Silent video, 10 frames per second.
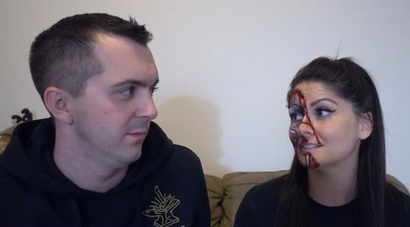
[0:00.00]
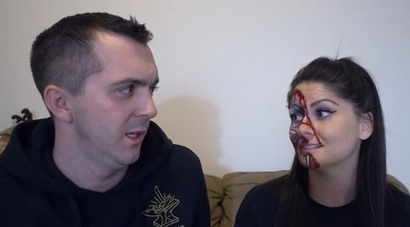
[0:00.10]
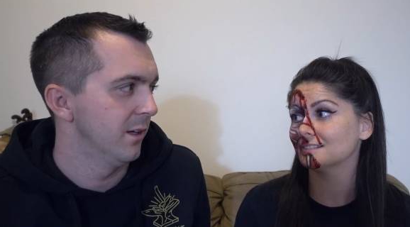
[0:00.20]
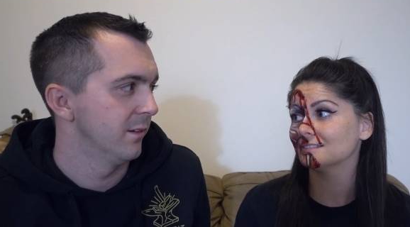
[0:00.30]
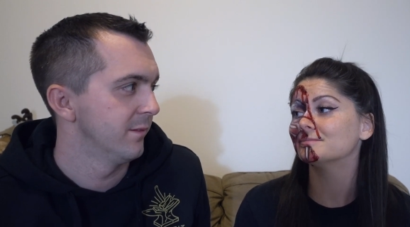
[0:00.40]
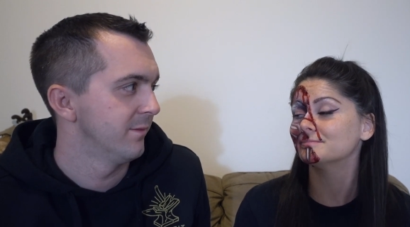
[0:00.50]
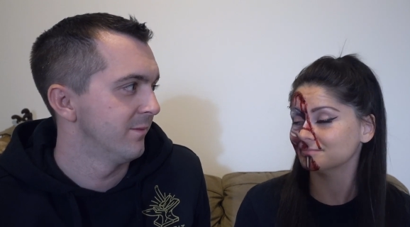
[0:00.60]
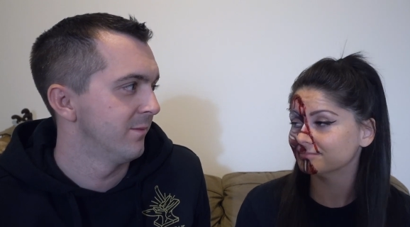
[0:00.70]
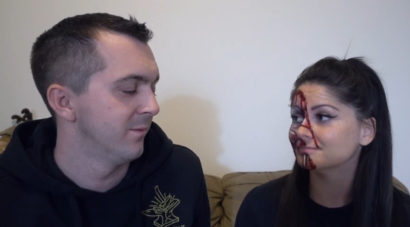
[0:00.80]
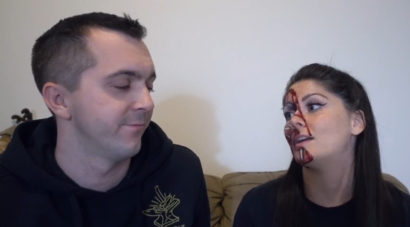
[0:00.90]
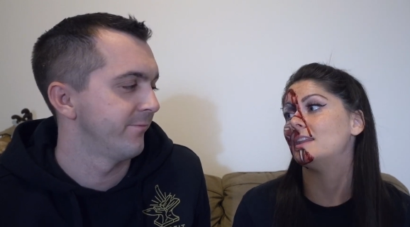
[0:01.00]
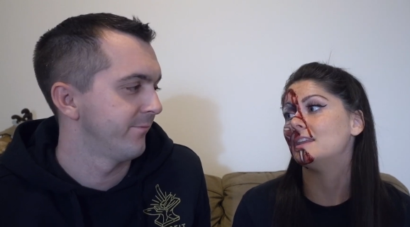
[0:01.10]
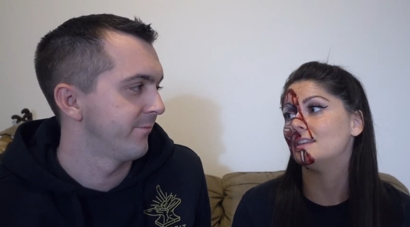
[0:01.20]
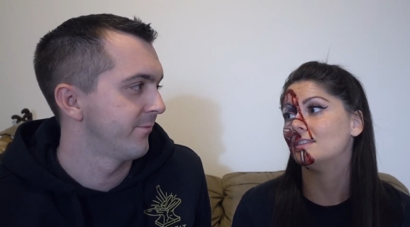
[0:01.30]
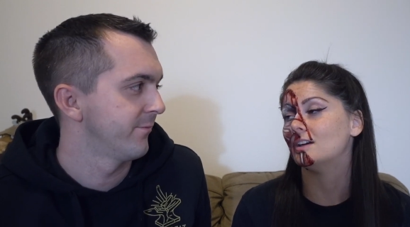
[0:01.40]
Speaker 1: Yeah.
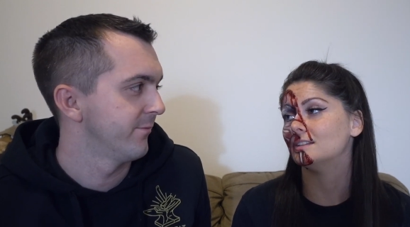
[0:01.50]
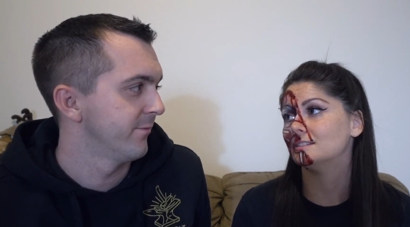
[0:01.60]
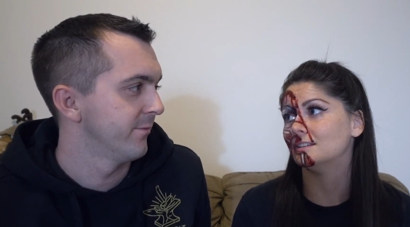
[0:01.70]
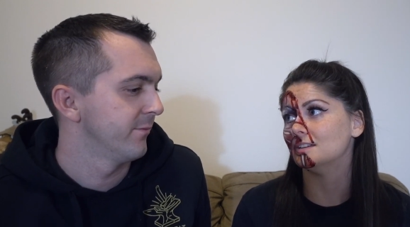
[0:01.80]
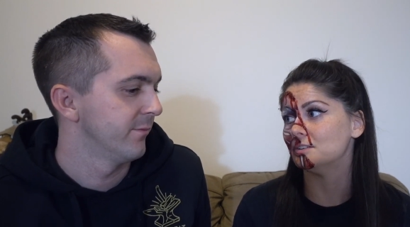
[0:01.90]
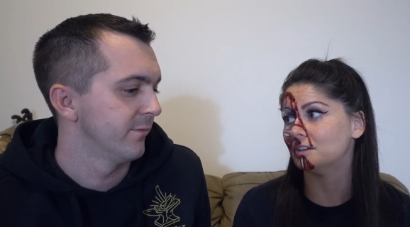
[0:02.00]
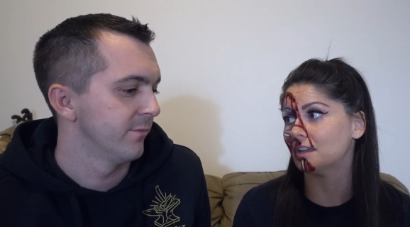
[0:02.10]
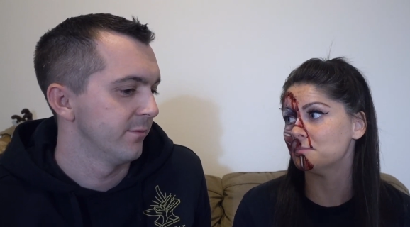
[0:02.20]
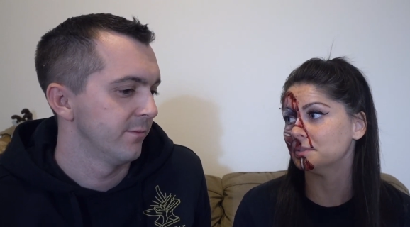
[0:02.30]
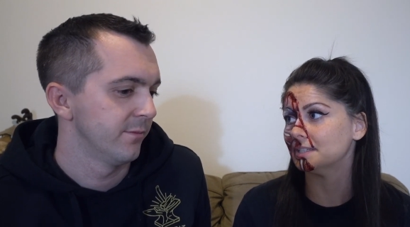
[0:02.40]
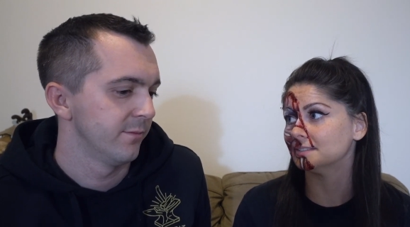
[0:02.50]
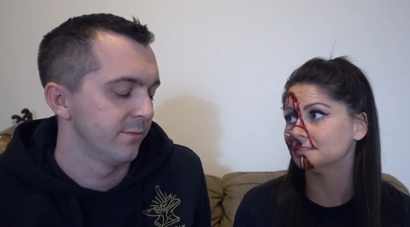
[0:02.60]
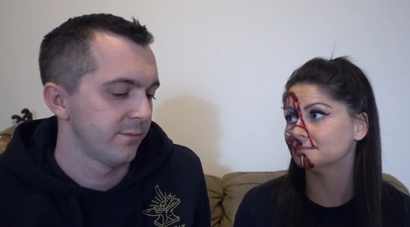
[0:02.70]
Any thoughts on your game plan?